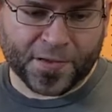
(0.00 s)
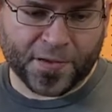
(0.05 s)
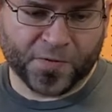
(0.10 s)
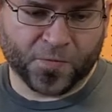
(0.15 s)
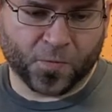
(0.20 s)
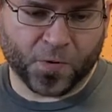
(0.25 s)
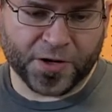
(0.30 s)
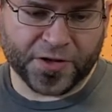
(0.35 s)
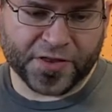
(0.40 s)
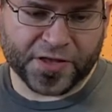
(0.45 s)

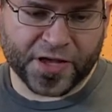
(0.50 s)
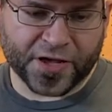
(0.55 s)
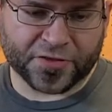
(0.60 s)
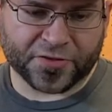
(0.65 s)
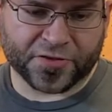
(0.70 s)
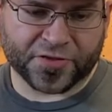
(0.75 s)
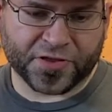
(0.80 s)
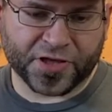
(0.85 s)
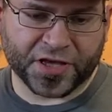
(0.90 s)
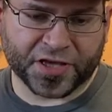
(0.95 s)
One of the
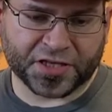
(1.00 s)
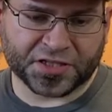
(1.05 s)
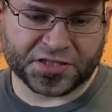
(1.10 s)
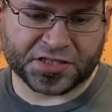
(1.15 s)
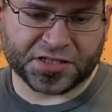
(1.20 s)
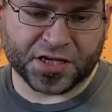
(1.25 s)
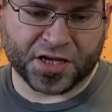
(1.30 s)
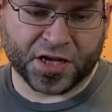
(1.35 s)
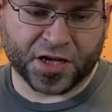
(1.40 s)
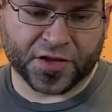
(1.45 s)
other
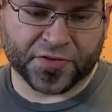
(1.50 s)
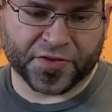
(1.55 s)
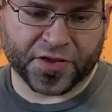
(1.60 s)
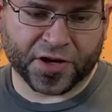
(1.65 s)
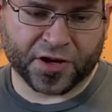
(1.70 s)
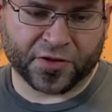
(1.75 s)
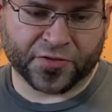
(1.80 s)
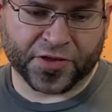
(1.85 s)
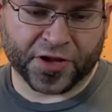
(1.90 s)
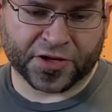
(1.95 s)
things that
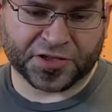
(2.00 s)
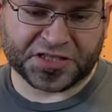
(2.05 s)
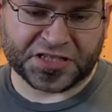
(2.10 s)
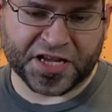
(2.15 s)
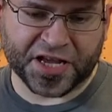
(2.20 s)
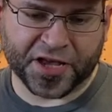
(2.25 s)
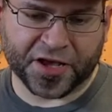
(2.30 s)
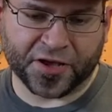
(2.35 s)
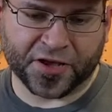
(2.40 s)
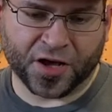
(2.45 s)
I'll
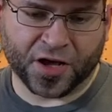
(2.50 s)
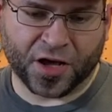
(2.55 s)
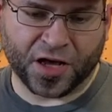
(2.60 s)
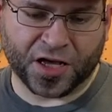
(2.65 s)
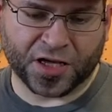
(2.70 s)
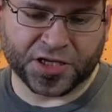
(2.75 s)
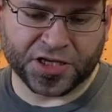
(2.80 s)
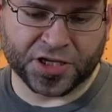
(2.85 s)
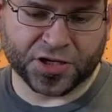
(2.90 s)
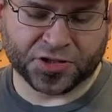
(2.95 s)
say,
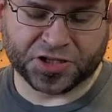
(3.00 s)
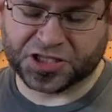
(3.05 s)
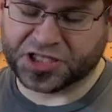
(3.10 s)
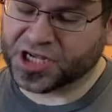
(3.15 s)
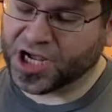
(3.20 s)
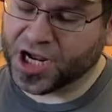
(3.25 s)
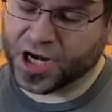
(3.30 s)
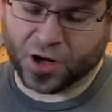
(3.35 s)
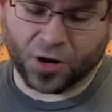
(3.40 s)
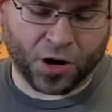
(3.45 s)
just
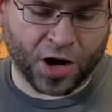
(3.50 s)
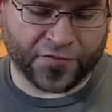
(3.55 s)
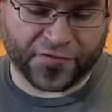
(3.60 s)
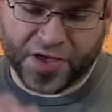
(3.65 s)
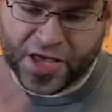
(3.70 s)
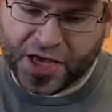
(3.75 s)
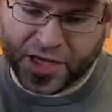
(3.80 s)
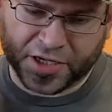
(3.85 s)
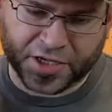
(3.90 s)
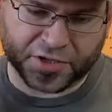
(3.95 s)
kind of
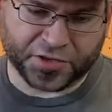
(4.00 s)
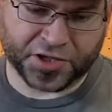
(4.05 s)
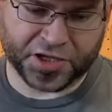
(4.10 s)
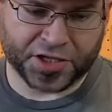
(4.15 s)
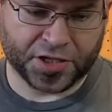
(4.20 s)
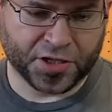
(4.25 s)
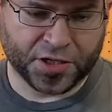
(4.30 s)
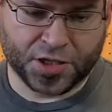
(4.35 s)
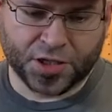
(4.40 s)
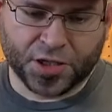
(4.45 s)

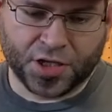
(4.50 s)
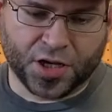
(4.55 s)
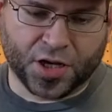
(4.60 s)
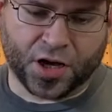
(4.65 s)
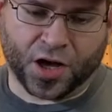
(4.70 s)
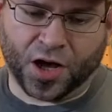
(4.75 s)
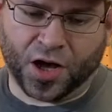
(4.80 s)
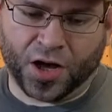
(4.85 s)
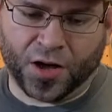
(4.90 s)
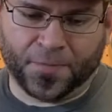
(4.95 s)
offhandedly,
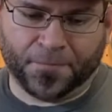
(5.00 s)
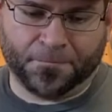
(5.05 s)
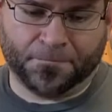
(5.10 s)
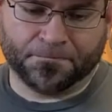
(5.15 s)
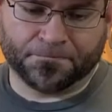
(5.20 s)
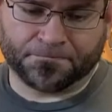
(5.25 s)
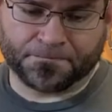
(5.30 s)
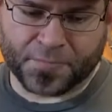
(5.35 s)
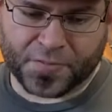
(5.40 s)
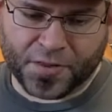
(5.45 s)
a
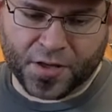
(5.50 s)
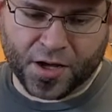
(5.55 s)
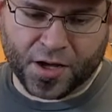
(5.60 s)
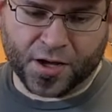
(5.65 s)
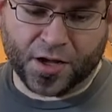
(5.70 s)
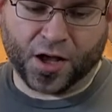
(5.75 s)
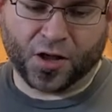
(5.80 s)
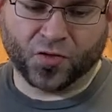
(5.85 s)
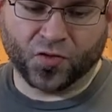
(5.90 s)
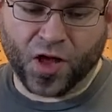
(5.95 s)

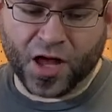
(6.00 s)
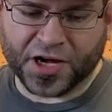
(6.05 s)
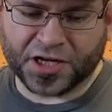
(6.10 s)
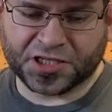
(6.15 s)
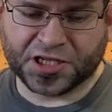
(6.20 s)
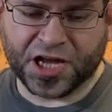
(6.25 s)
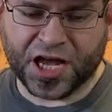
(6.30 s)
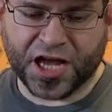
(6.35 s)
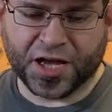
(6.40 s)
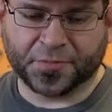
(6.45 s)
lot of
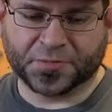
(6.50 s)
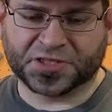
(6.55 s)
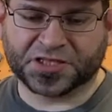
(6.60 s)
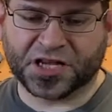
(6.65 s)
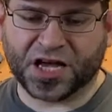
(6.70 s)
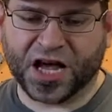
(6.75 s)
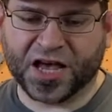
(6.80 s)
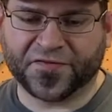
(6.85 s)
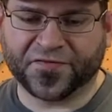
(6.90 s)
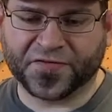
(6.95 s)
times
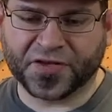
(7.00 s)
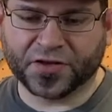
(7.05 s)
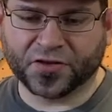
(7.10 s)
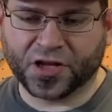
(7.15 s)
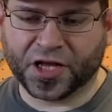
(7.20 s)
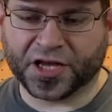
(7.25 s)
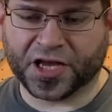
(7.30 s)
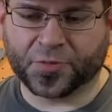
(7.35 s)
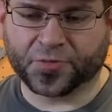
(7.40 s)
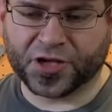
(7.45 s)
I feel
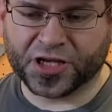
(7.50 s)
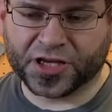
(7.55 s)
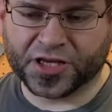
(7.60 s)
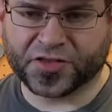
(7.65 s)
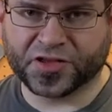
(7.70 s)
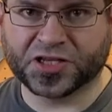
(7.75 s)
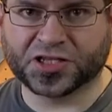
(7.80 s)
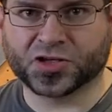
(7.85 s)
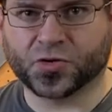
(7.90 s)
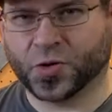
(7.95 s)
like I'm getting
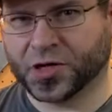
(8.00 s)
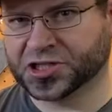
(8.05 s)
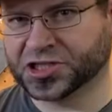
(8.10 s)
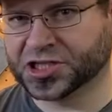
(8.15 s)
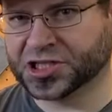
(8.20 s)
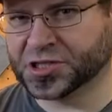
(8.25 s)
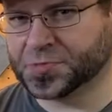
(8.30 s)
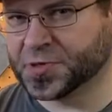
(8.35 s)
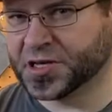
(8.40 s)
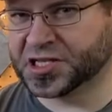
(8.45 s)
these
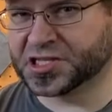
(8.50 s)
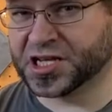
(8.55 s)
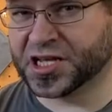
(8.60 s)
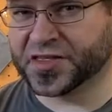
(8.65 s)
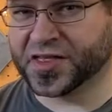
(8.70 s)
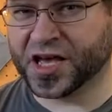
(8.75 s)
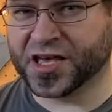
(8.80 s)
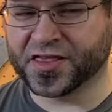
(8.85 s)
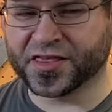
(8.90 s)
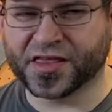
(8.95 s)
questions because
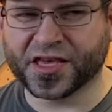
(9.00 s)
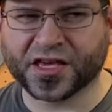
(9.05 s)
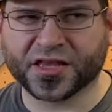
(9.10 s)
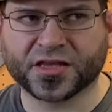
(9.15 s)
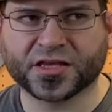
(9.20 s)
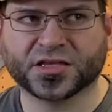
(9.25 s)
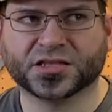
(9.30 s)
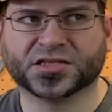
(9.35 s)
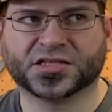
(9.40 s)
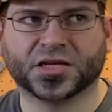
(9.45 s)
I think
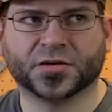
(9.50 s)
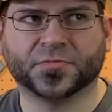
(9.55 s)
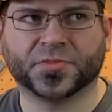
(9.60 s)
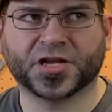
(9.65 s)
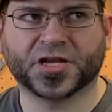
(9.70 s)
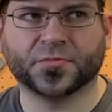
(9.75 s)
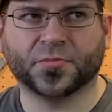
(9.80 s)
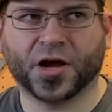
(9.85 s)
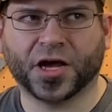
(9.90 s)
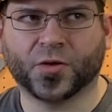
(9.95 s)
that
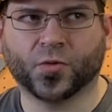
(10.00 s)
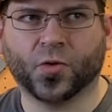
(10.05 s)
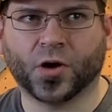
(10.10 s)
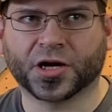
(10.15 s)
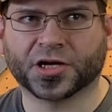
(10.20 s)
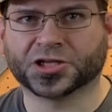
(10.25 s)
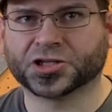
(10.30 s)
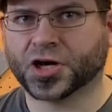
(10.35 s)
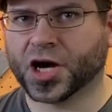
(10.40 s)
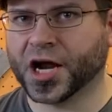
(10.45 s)
somebody might want
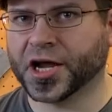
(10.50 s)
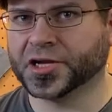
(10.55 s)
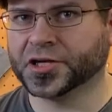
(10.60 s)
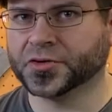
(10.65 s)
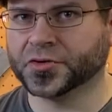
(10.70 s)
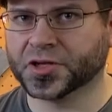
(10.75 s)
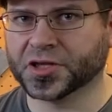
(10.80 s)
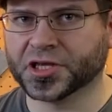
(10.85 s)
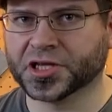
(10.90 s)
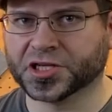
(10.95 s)
to try
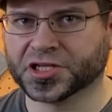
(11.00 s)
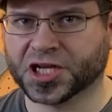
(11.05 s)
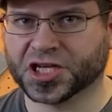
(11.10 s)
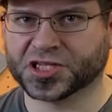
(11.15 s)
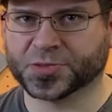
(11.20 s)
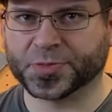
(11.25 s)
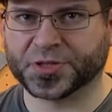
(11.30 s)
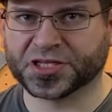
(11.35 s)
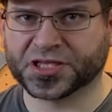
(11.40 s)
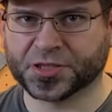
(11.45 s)
doing the
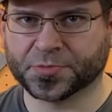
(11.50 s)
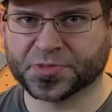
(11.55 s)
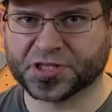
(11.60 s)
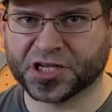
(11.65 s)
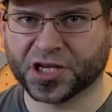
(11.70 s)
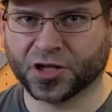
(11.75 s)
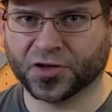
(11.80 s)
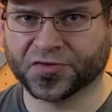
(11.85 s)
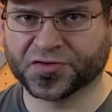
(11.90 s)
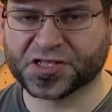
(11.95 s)
adjustments
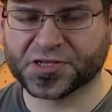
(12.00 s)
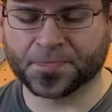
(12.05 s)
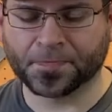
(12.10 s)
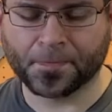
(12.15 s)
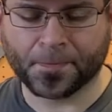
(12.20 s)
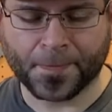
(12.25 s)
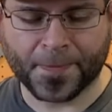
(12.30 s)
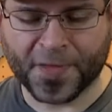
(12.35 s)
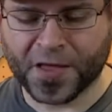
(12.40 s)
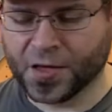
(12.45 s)
themselves.
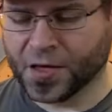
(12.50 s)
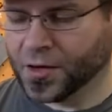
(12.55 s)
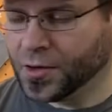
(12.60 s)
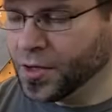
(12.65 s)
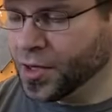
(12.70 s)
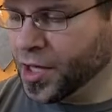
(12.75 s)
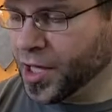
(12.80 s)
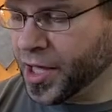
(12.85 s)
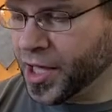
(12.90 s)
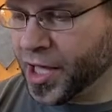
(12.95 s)

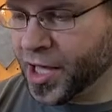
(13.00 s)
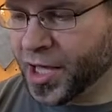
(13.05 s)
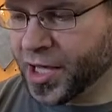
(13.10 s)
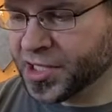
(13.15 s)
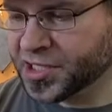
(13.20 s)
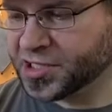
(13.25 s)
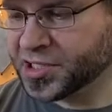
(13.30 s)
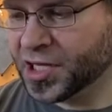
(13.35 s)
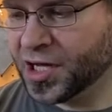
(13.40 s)
And